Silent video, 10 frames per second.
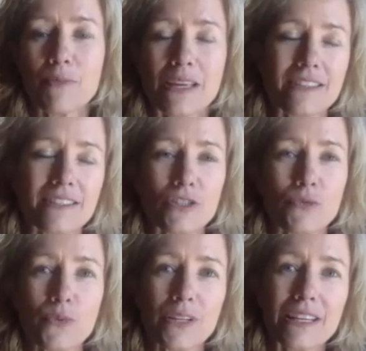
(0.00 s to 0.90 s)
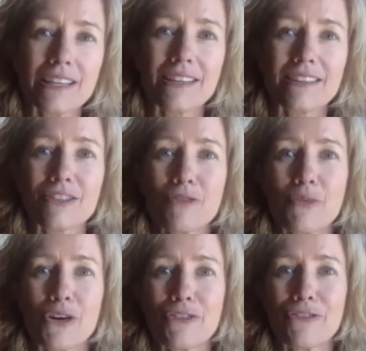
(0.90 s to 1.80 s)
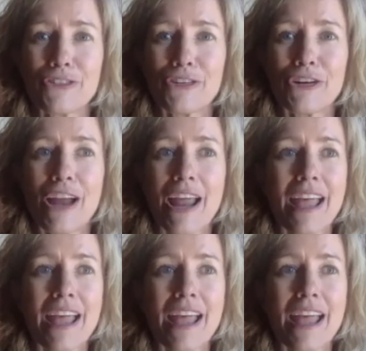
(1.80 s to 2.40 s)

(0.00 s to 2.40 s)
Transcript: because it's really so important for